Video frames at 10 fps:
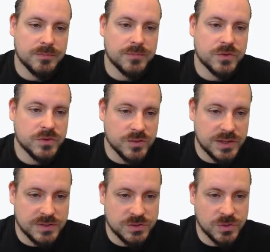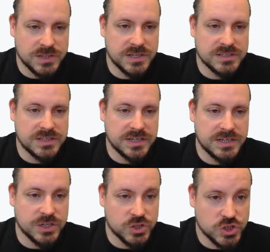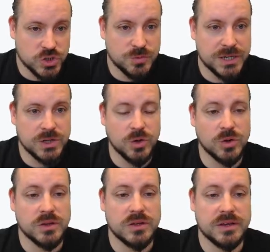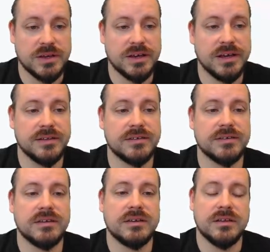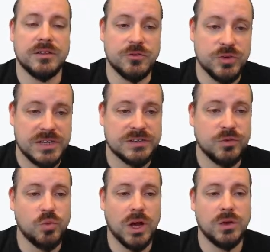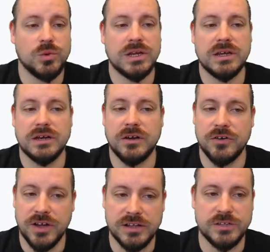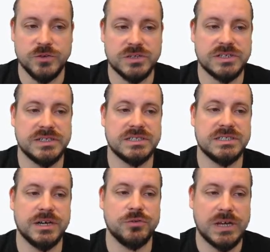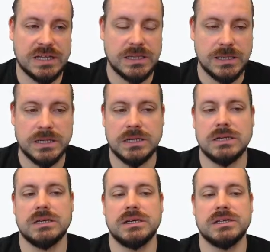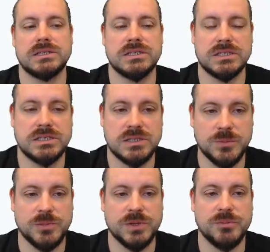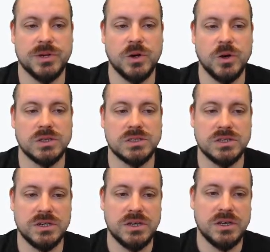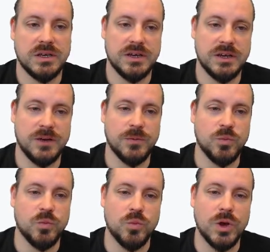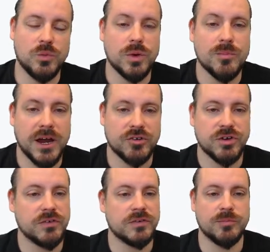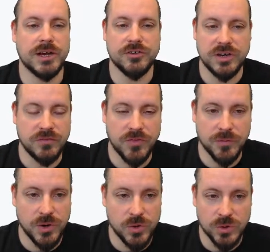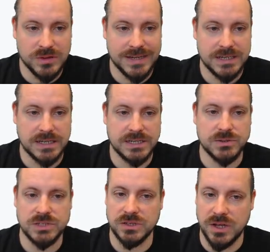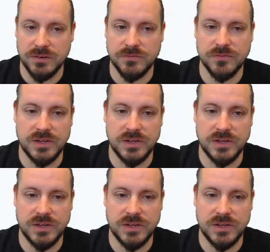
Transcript: So this is what this line should be called. And the reason why we are not using this directly is simply because when we migrated from our old data, there was a lot of